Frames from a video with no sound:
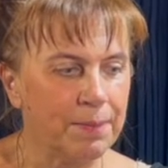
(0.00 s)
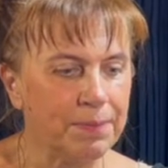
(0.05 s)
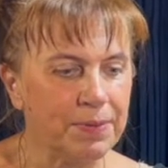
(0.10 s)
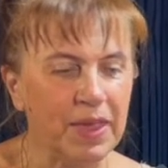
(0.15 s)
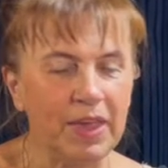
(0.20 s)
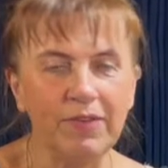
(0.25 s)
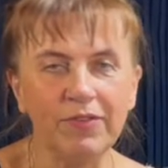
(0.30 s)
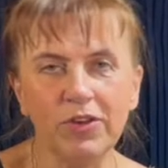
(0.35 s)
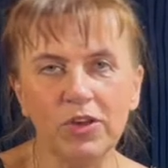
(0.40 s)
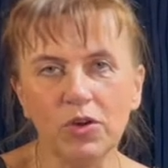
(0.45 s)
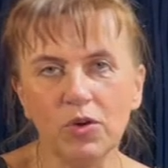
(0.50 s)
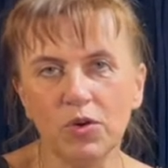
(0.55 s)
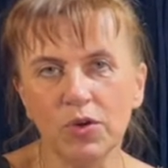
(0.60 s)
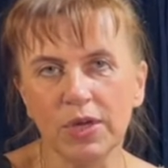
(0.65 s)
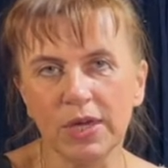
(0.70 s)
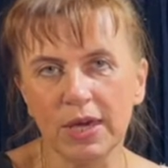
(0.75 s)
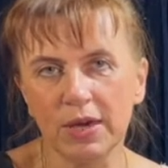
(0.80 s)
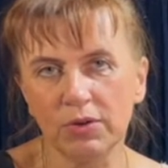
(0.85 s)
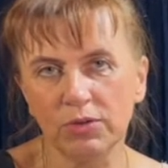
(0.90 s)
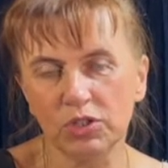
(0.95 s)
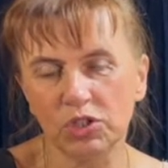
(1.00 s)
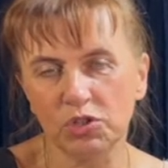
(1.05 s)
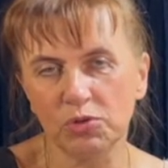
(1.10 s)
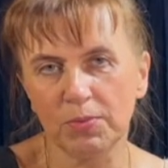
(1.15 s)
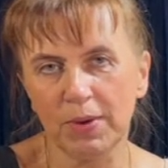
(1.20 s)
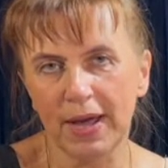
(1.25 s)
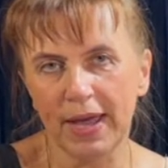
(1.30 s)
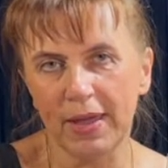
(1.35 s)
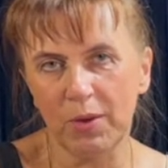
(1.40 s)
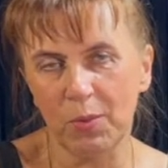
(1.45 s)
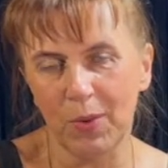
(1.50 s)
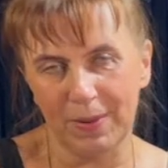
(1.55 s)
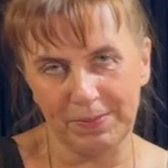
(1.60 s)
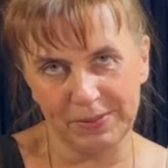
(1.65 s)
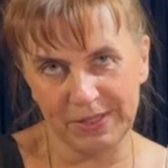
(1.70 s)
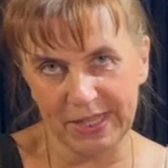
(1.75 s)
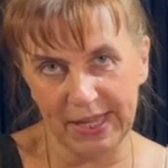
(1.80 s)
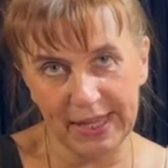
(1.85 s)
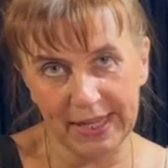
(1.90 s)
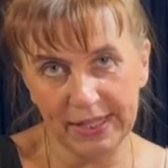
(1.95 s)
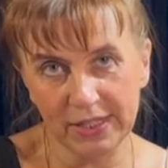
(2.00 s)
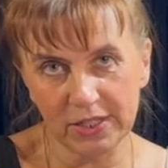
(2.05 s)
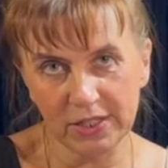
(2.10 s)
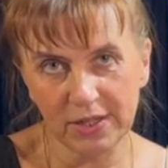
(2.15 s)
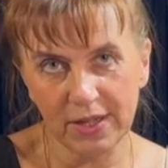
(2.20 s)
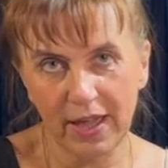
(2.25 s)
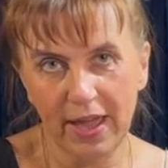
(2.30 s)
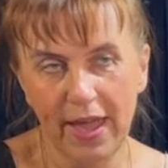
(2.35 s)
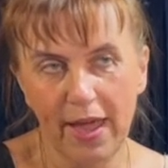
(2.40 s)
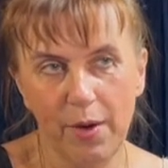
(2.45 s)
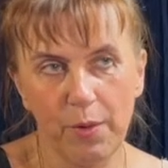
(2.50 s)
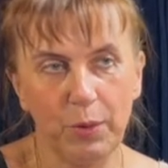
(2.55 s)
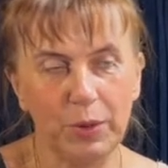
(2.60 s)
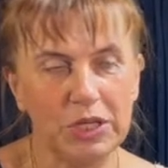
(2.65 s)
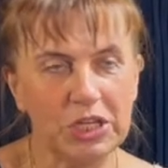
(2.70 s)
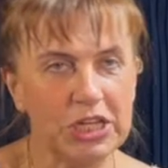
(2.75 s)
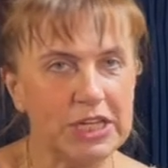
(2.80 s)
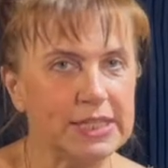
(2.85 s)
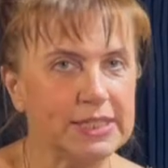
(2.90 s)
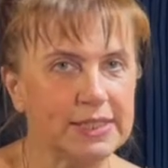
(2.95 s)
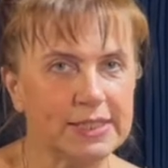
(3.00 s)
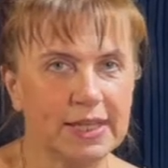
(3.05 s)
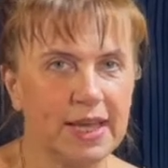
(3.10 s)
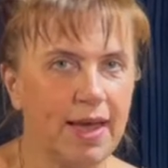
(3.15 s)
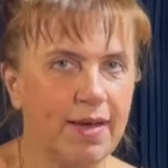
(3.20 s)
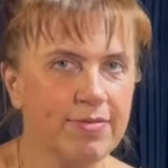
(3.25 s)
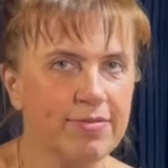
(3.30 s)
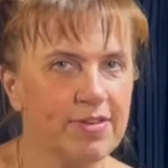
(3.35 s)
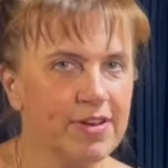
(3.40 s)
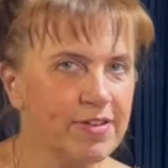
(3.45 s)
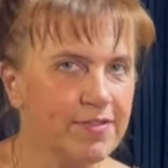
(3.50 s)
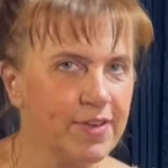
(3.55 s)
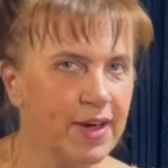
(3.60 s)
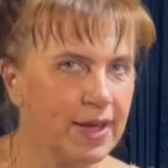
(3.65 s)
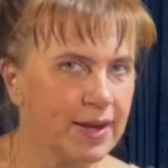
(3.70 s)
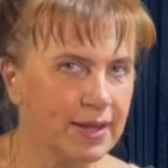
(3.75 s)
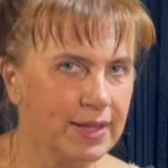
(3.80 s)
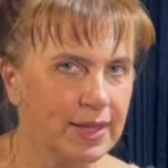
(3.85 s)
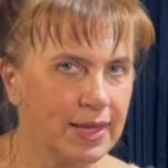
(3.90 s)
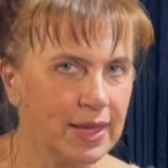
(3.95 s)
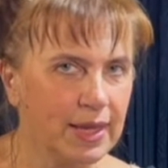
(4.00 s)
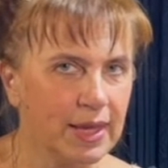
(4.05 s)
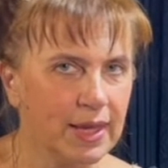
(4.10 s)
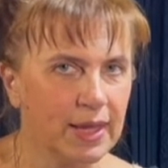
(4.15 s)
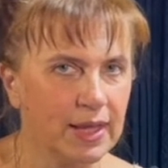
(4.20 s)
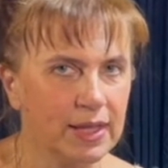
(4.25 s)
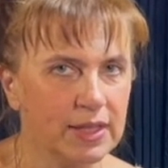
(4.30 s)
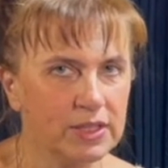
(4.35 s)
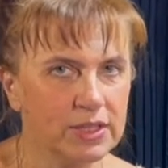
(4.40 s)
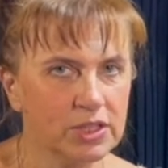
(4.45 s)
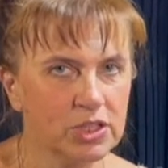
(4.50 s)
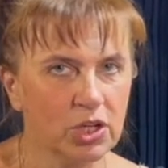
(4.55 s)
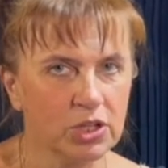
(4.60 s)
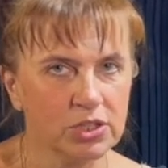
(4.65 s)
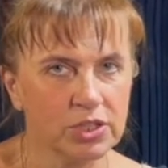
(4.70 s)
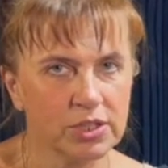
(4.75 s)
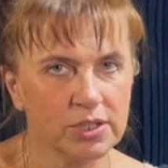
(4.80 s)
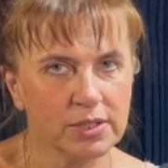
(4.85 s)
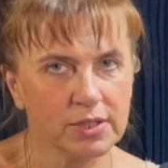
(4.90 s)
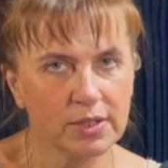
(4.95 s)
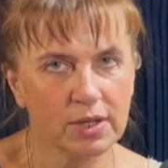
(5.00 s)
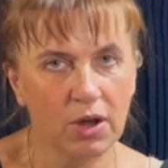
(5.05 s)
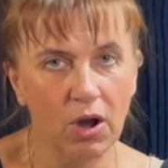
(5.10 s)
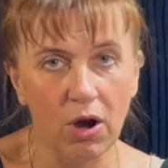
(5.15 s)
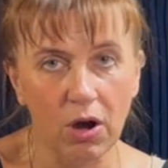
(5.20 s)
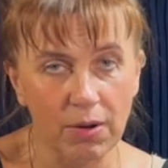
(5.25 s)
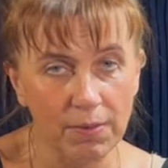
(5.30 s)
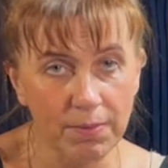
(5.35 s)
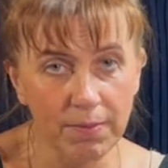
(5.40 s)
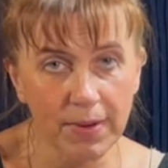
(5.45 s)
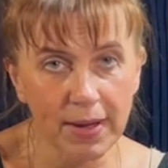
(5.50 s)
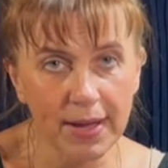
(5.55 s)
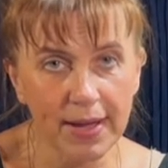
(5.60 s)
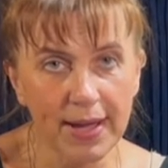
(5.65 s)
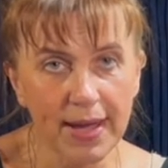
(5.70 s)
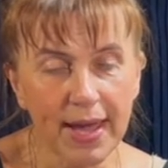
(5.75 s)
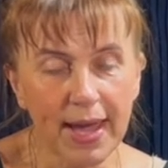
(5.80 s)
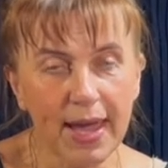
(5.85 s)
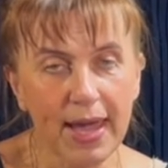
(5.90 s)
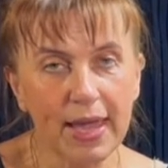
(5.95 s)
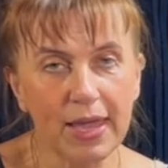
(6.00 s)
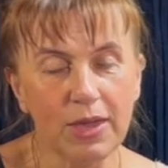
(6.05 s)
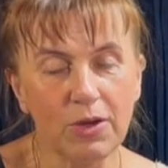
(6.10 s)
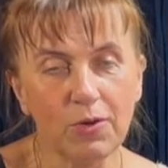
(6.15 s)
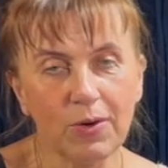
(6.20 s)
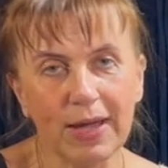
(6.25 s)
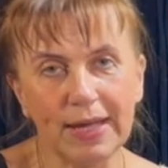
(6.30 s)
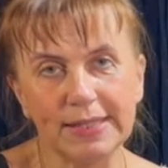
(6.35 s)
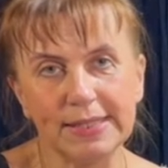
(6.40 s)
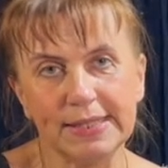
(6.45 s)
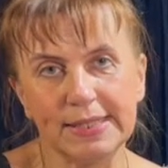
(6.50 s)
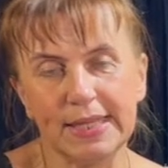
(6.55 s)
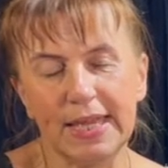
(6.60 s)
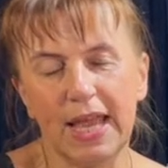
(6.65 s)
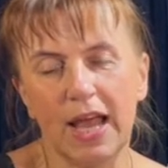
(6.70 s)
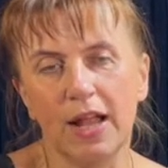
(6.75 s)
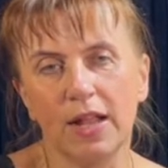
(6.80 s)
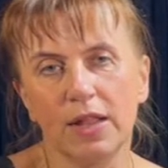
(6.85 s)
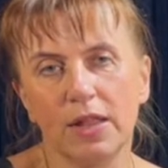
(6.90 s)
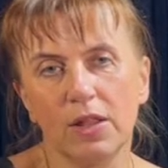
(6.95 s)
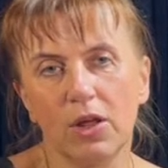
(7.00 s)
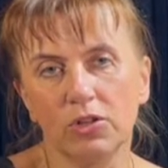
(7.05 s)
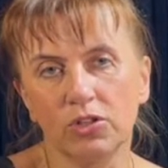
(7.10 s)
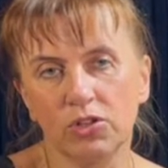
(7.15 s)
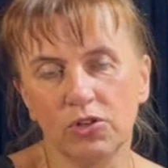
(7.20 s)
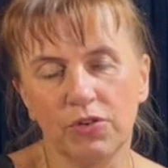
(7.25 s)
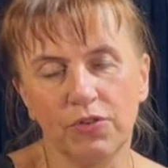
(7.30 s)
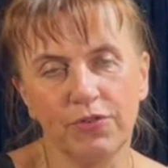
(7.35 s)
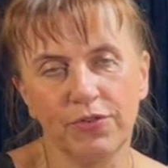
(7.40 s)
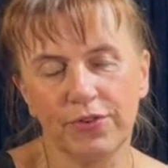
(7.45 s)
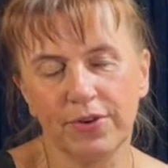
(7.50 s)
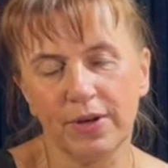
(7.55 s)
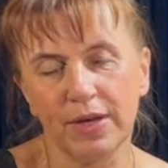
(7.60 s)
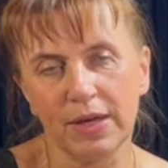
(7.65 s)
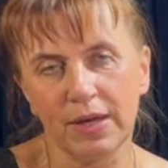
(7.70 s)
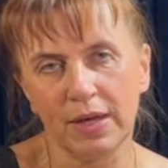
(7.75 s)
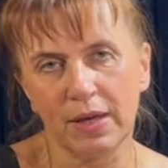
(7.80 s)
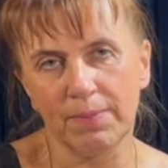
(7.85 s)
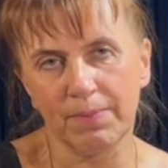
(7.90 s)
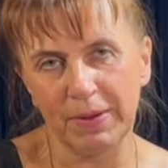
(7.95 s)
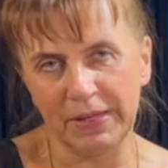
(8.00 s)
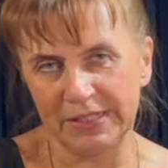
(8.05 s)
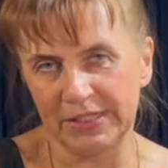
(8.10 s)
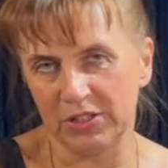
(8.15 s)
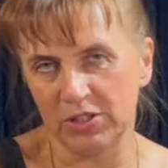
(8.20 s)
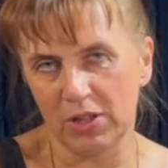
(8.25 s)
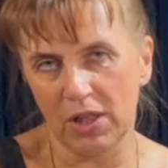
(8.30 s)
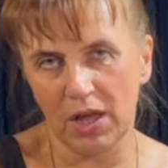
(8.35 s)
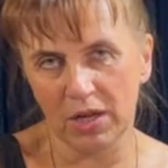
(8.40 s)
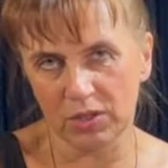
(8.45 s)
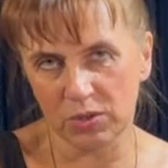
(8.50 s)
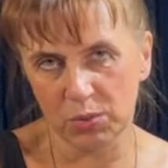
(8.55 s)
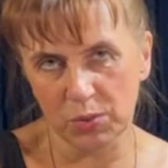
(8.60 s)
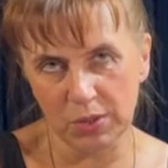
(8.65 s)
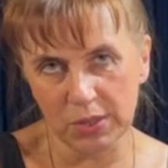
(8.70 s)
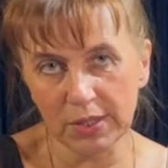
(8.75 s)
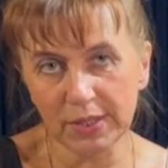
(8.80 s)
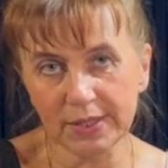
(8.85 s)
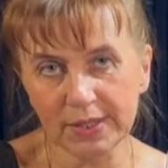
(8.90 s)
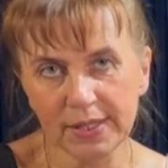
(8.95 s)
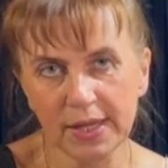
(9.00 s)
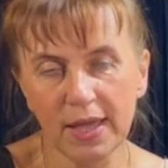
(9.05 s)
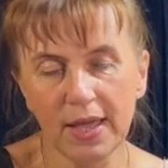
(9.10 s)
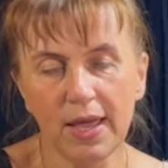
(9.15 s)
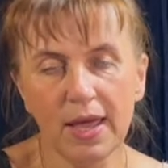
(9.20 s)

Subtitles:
if you go to my website, which is catherinevarady.com, you can see a lot of pastel artworks,